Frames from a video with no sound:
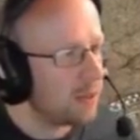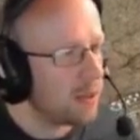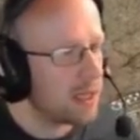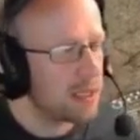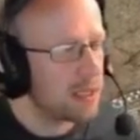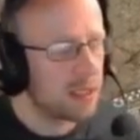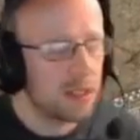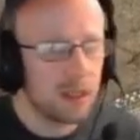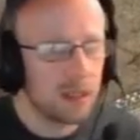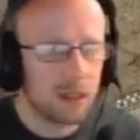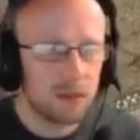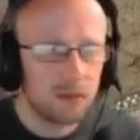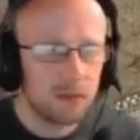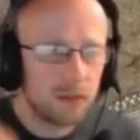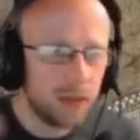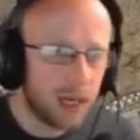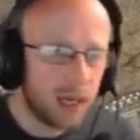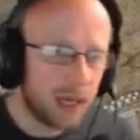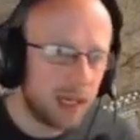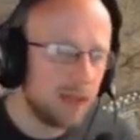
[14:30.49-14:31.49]
which is going to
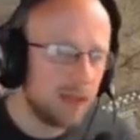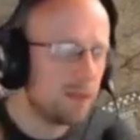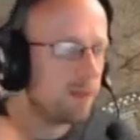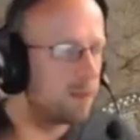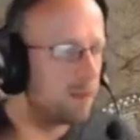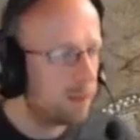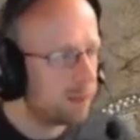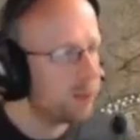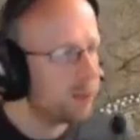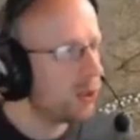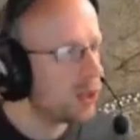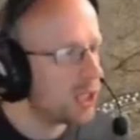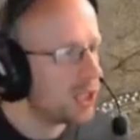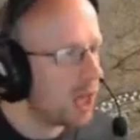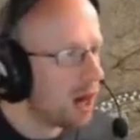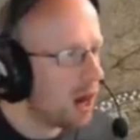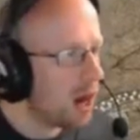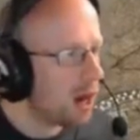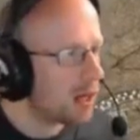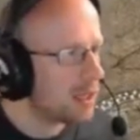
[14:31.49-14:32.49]
really push
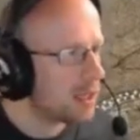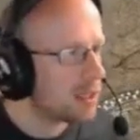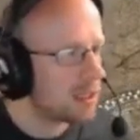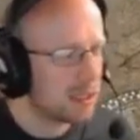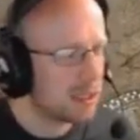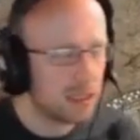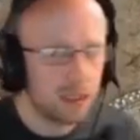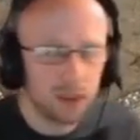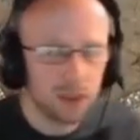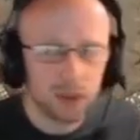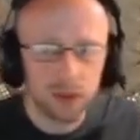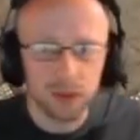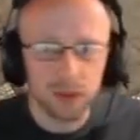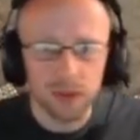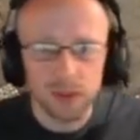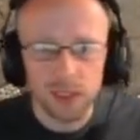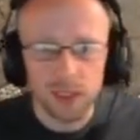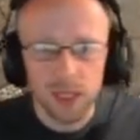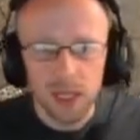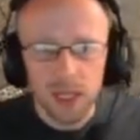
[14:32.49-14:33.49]
hard into the
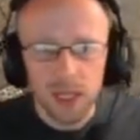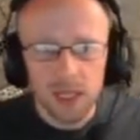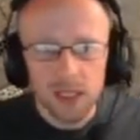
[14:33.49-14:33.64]
Gauls.